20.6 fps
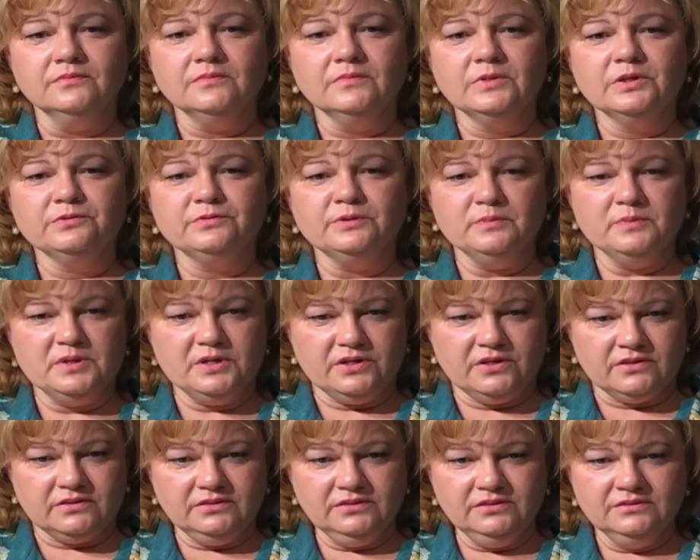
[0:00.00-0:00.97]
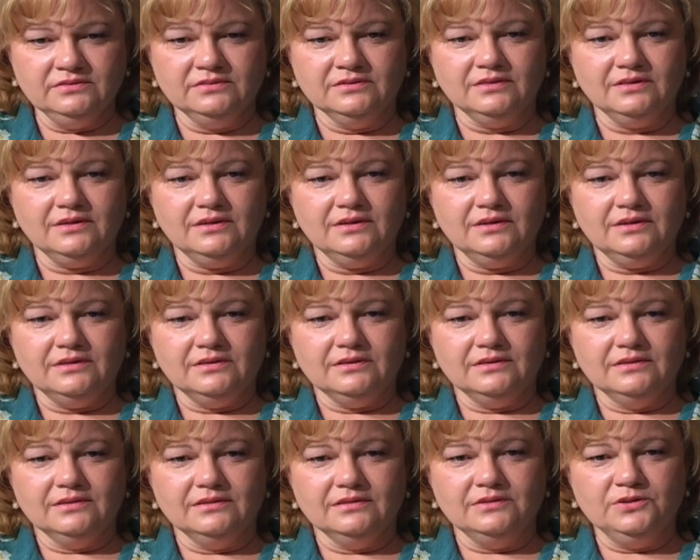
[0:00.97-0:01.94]
From there,
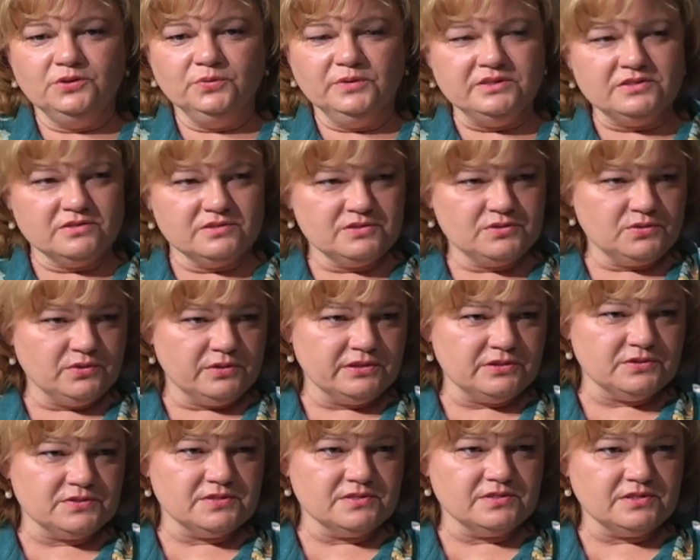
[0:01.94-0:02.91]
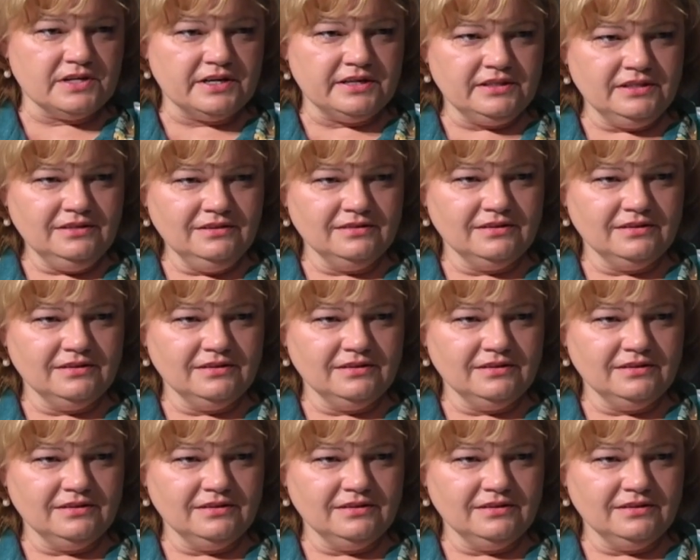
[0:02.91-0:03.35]
you went to the Historical Society?